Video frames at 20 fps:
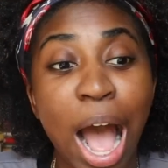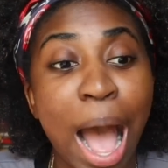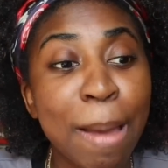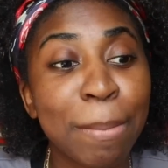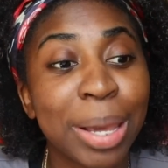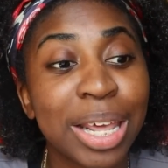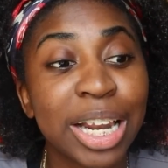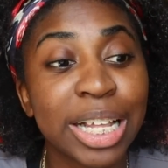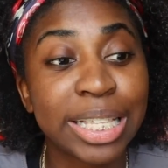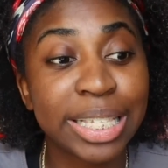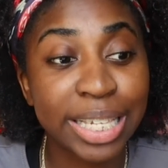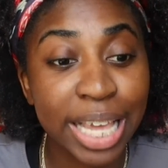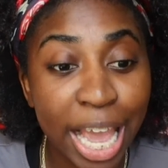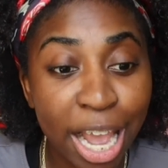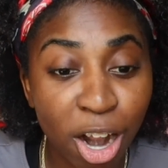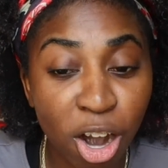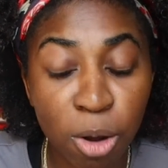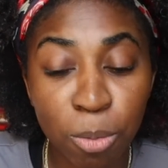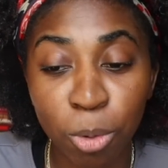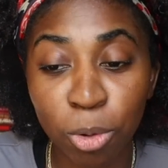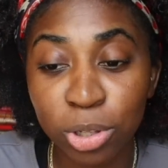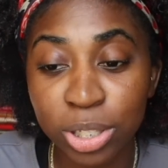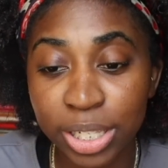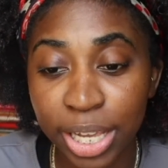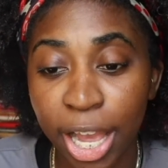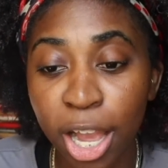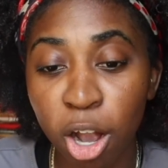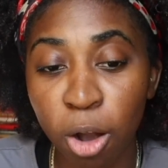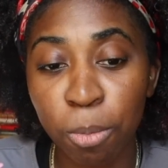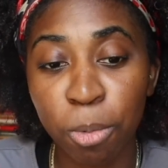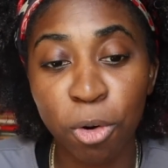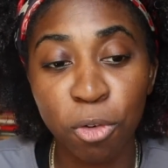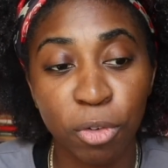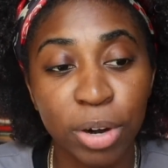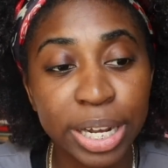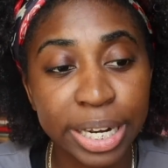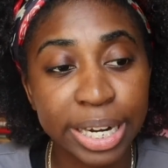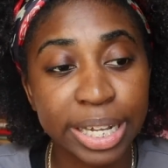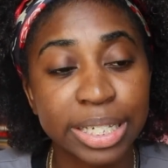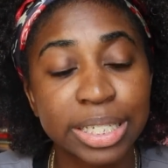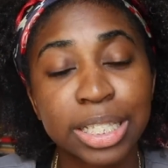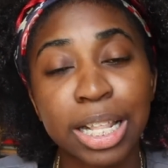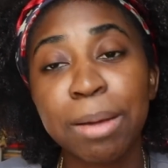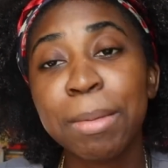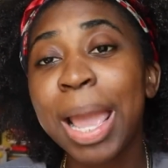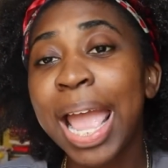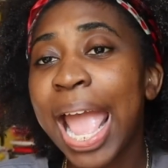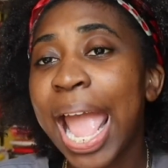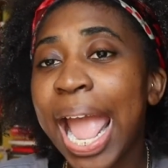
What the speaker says: I'm in a terrible, terrible reading slump.